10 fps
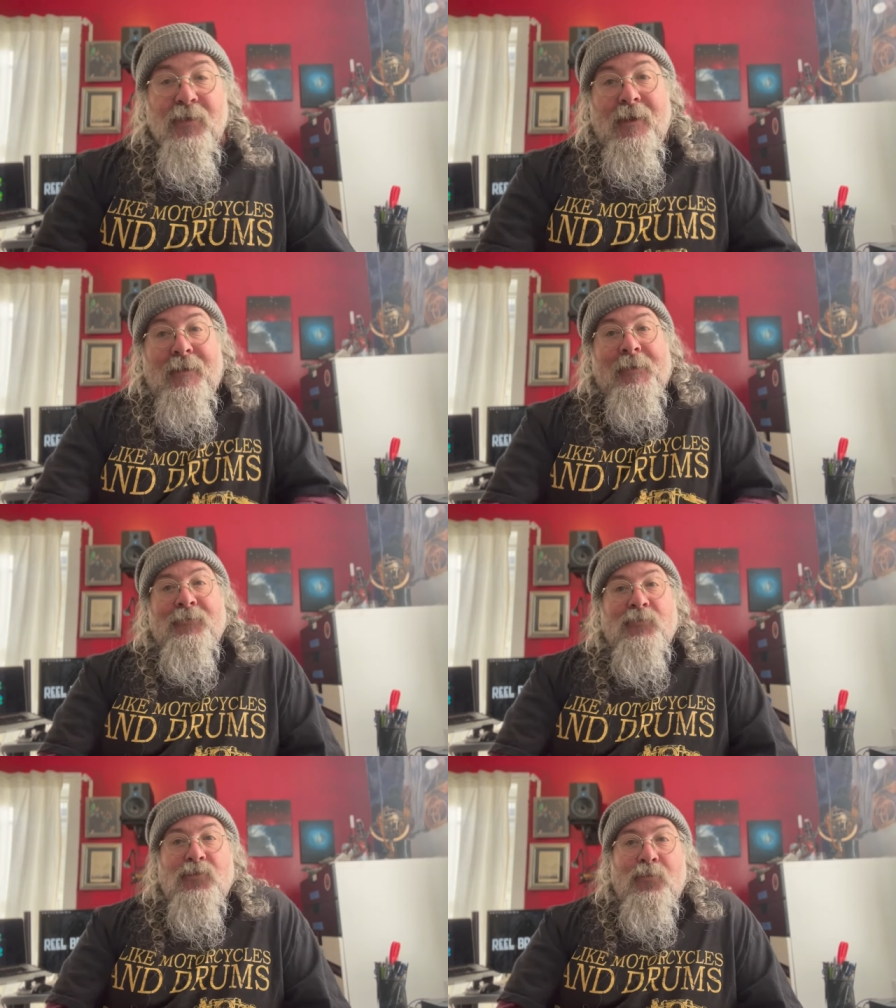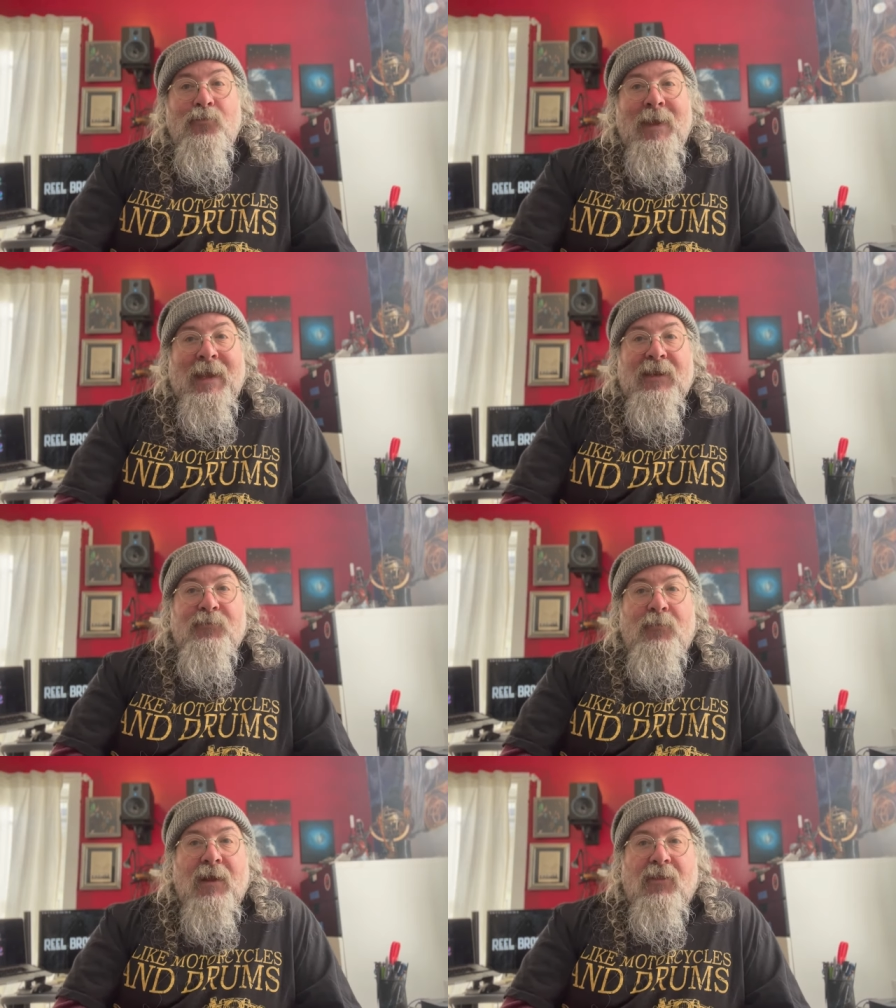um, made
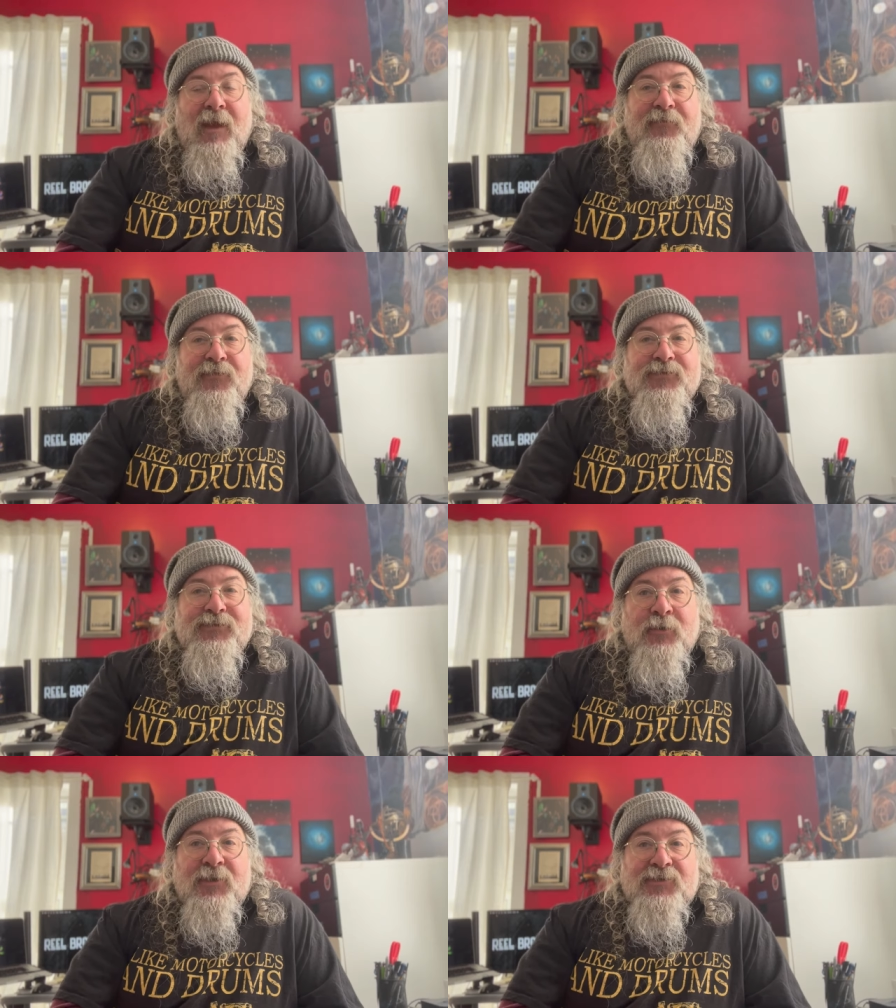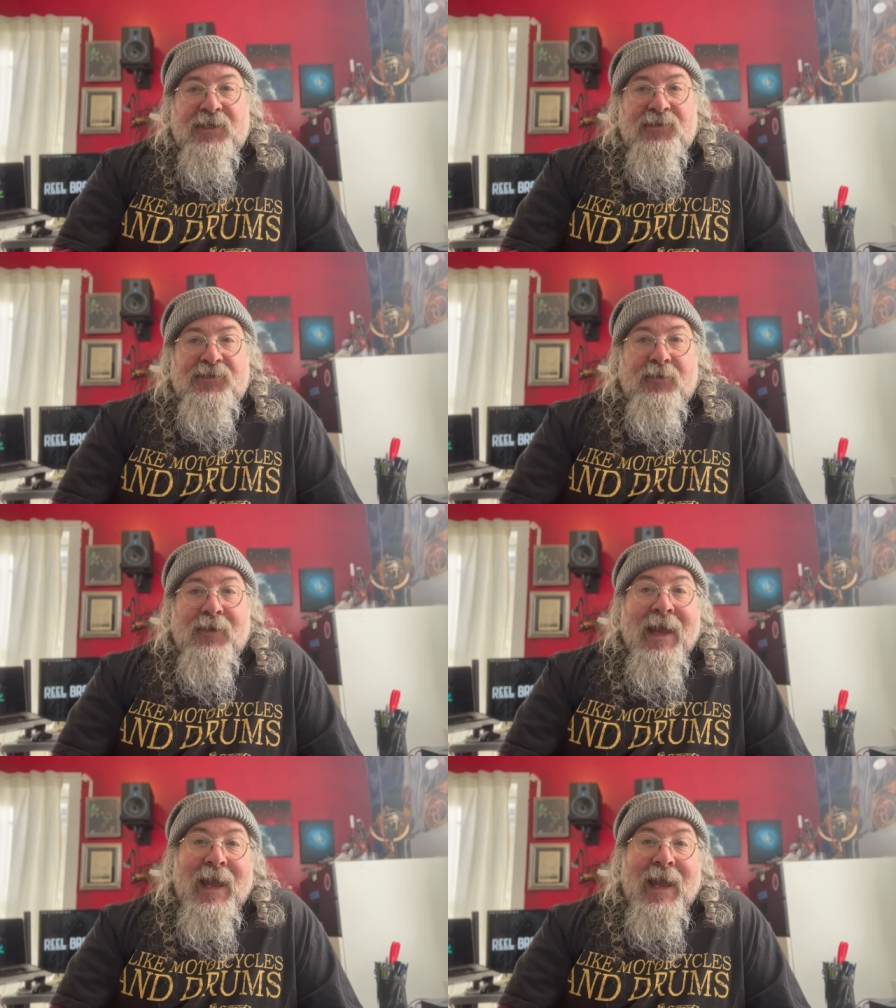my life so much easier.